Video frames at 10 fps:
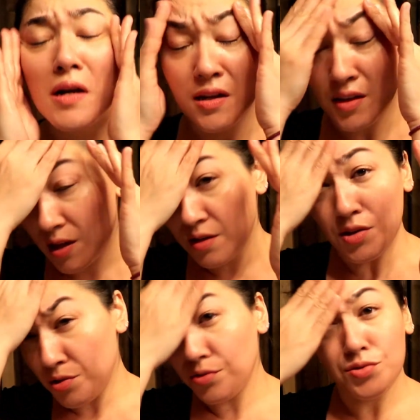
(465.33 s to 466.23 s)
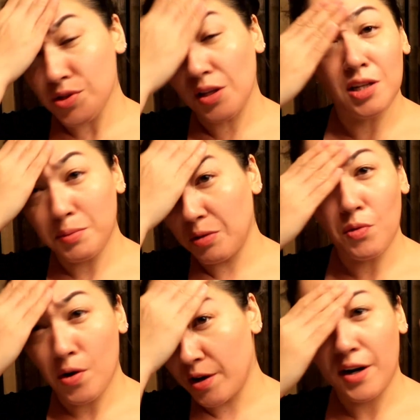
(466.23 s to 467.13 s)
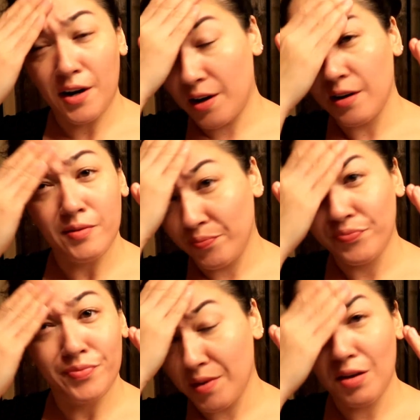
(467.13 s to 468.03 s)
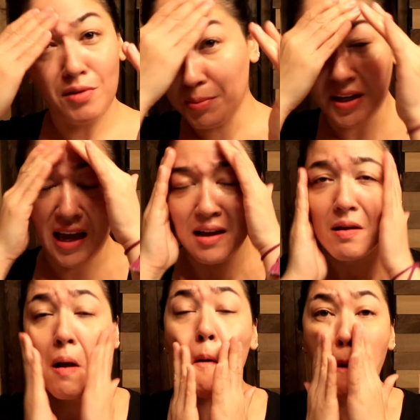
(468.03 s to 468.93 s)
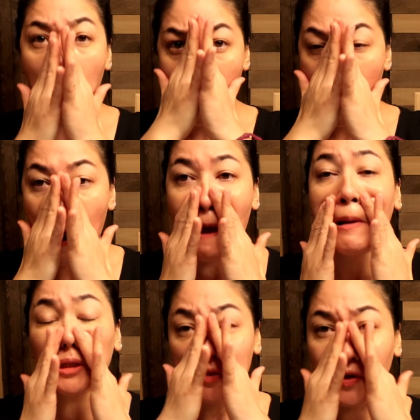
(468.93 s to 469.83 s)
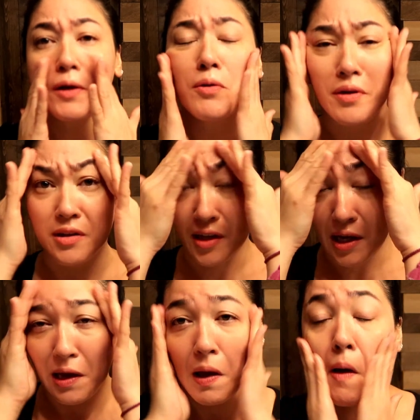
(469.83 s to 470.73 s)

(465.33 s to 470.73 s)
And then use a little bit of water and rub it again. It's very oily.